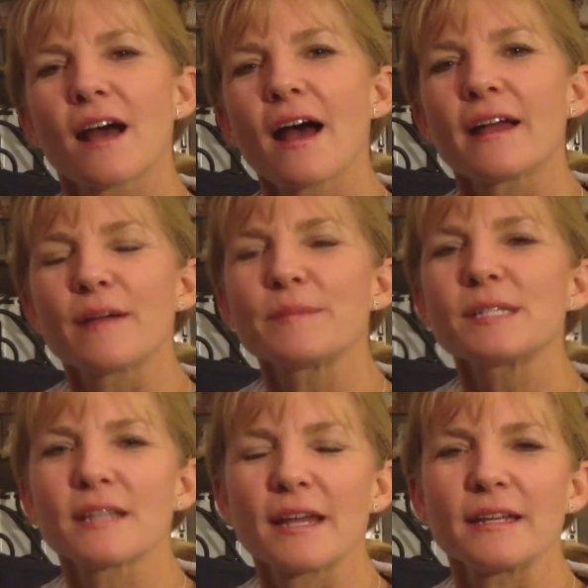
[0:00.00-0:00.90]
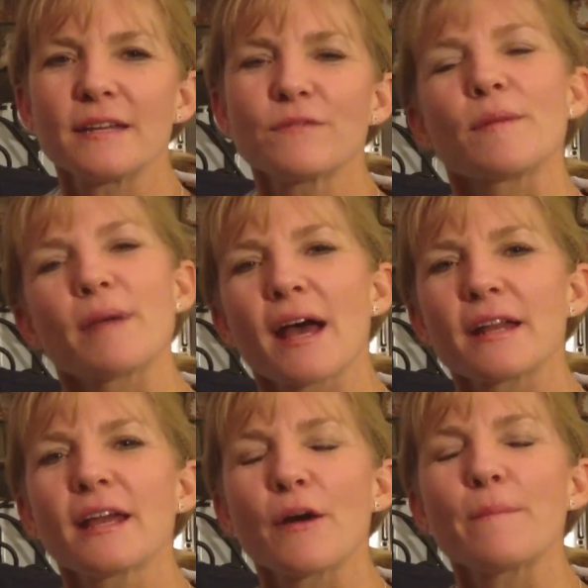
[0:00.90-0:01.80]
Hi, I'm Miss Laney from
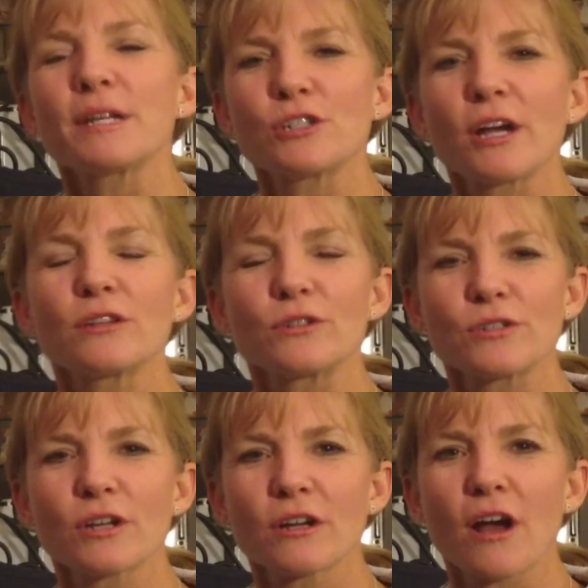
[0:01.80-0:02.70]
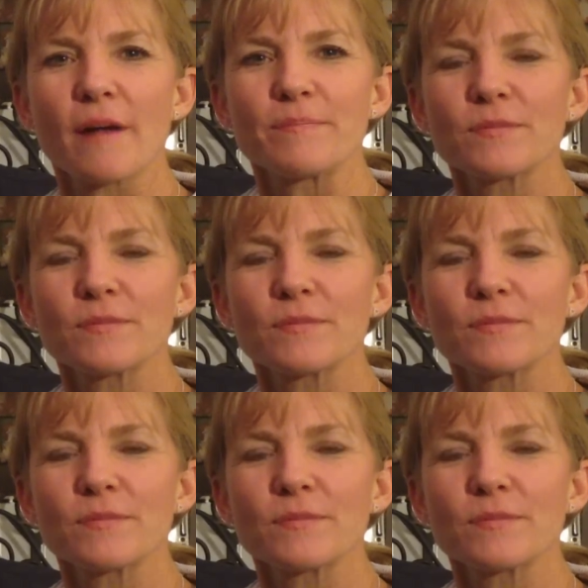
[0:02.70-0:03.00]
howtohelpmychildlearn.com.